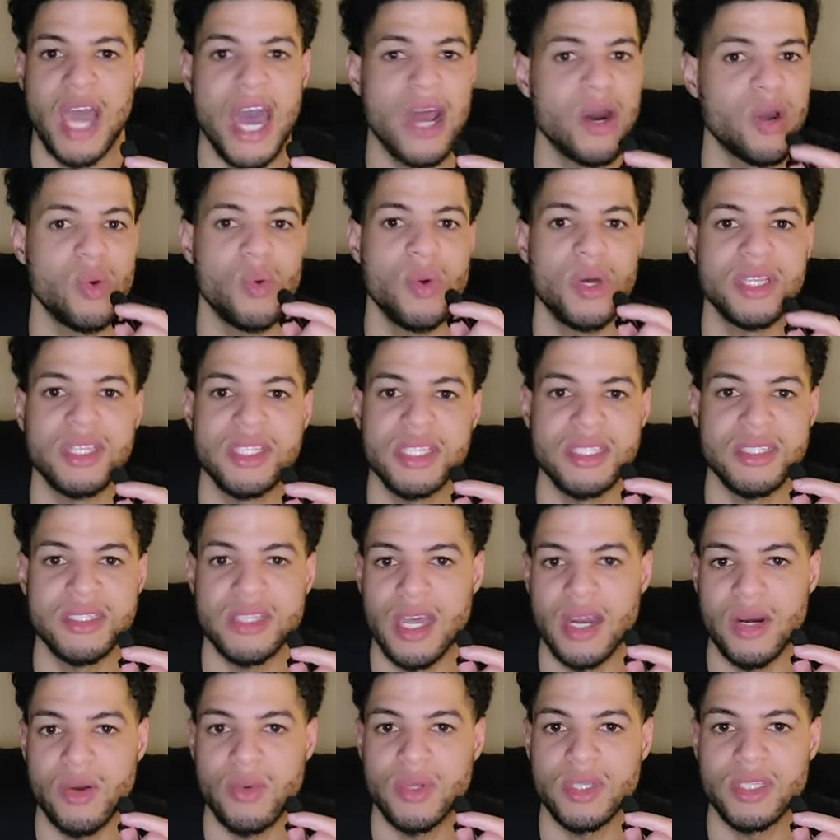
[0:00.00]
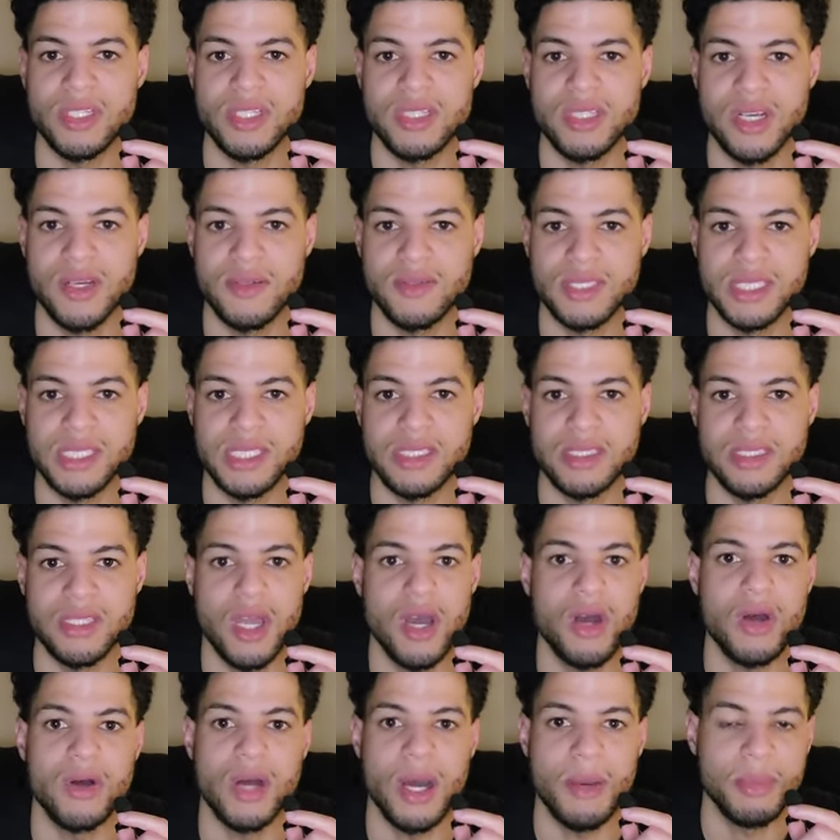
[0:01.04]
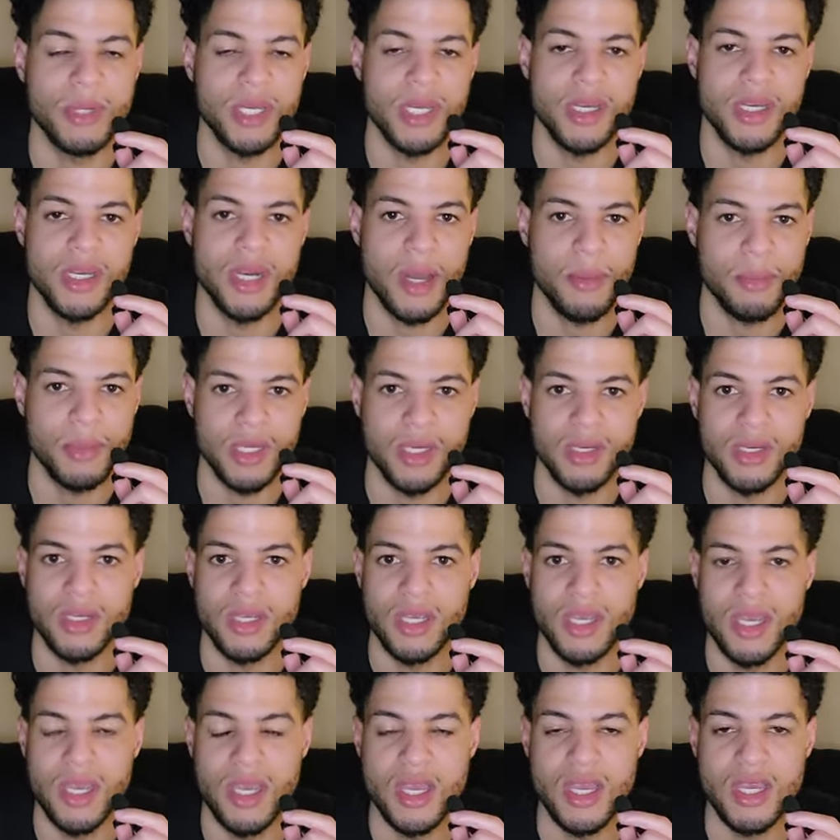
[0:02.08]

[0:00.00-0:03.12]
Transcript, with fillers: I don't want this. I don't want the services. No, I'm good. I'm good.